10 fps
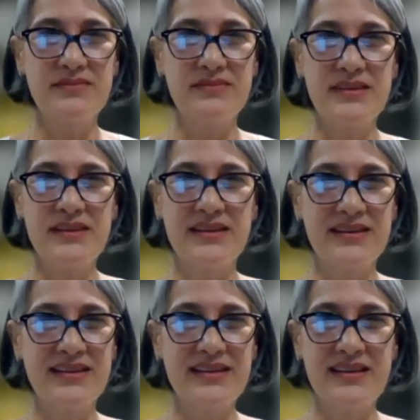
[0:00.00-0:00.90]
a
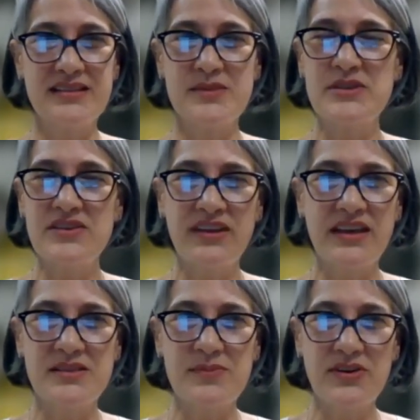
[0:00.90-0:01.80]
specific
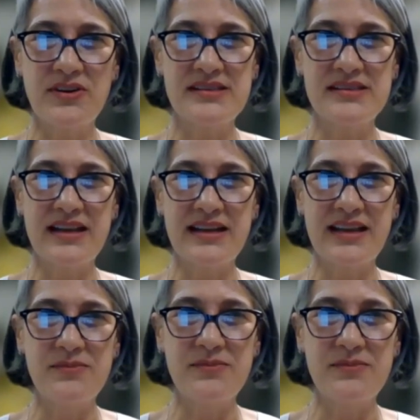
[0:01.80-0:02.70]
experience that
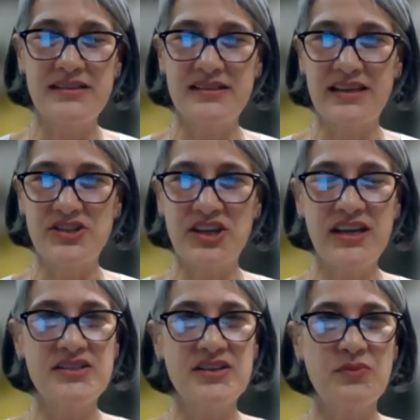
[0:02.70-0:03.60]
led me into
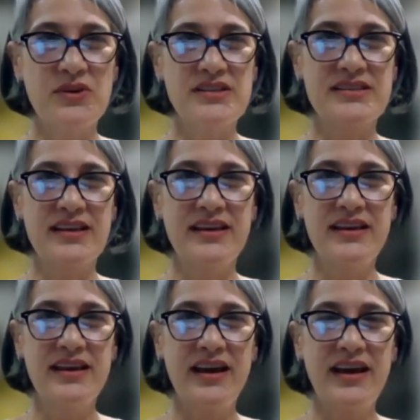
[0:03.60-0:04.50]
education was
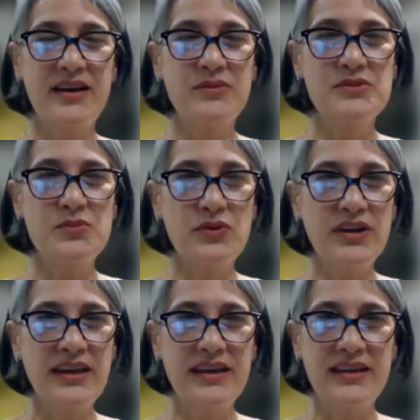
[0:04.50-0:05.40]
I was
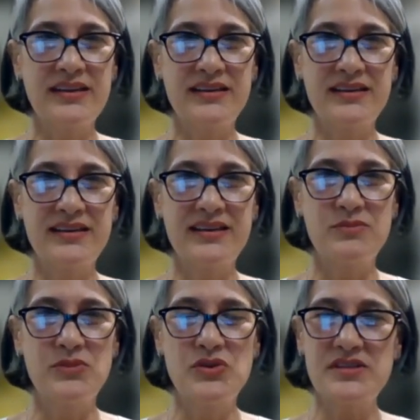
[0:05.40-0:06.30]
working in a
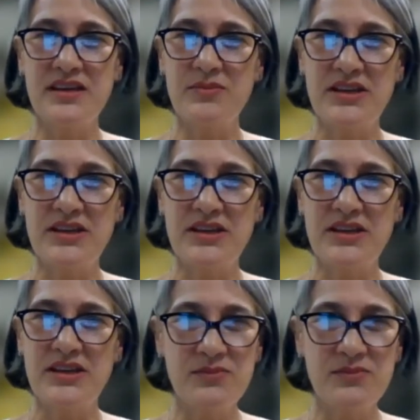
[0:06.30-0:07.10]
museum education